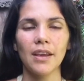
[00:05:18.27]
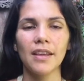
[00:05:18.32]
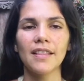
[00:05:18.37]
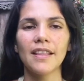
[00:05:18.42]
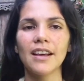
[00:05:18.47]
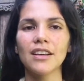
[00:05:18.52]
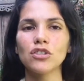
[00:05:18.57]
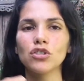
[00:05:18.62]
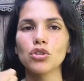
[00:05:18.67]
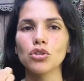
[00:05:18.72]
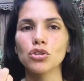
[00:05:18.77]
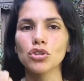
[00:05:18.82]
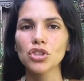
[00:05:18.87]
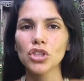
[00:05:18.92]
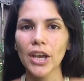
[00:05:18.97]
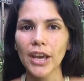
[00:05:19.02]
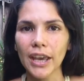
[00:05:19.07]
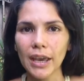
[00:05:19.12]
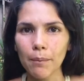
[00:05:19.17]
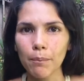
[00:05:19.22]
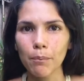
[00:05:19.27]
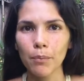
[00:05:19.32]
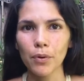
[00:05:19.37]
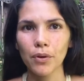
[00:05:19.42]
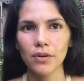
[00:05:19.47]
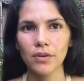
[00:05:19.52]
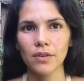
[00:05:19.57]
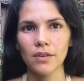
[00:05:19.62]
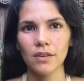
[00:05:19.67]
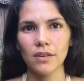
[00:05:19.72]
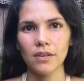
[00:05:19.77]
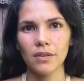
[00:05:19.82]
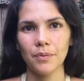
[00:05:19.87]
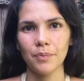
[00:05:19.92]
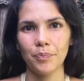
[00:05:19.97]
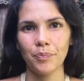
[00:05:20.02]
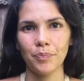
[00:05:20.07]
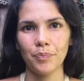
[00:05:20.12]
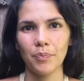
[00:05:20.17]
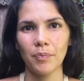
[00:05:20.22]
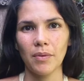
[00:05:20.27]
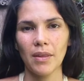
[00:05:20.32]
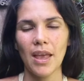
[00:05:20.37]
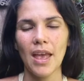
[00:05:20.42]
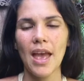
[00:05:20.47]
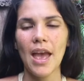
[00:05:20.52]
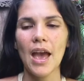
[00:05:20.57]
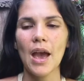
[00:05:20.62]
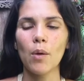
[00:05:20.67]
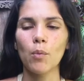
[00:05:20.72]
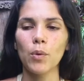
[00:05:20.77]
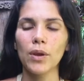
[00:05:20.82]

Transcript: That's your check-in person. And